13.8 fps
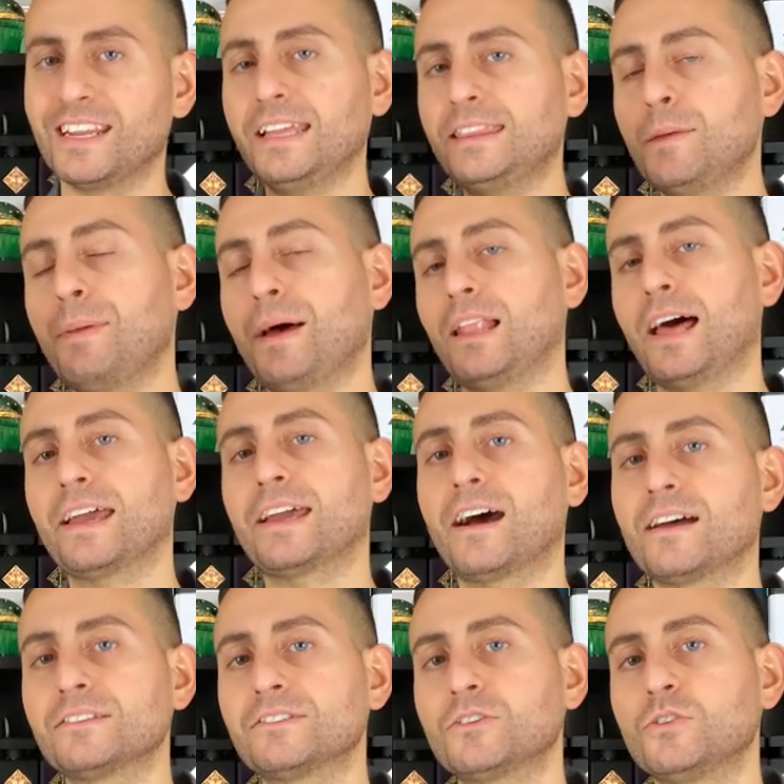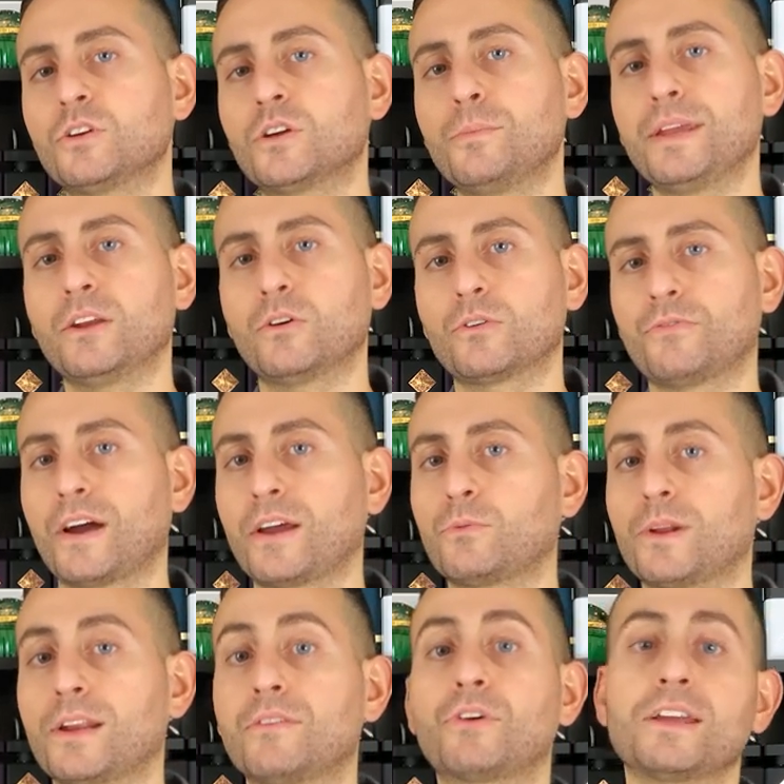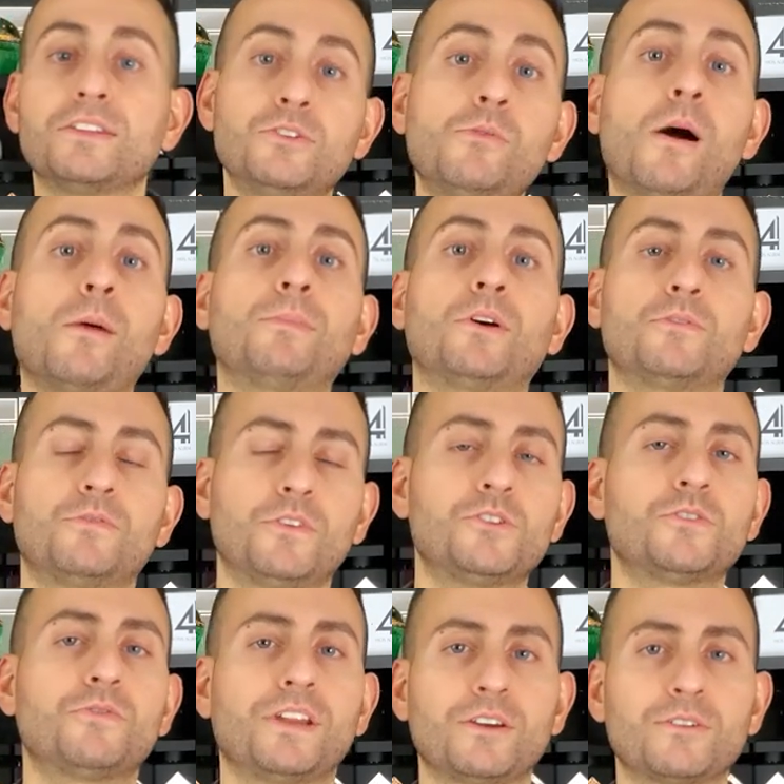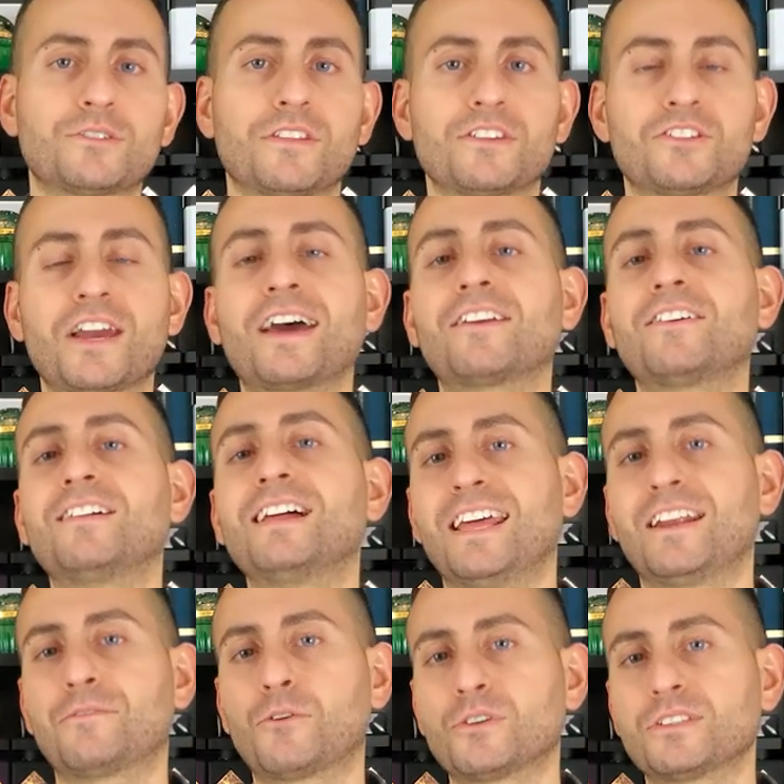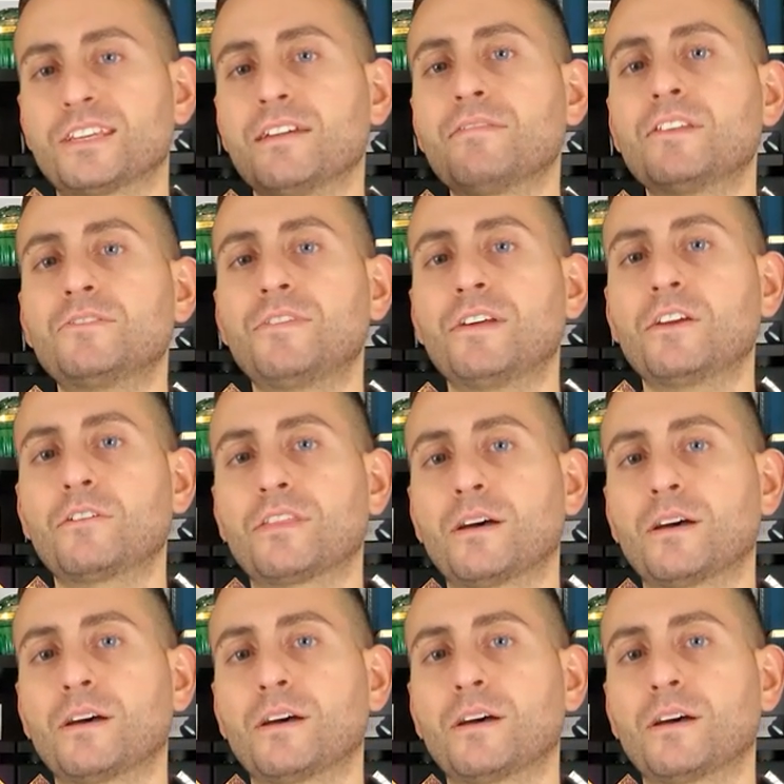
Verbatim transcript: Hit the bell icon so you could be notified whenever I do upload future videos to the channel. And of course, give this video a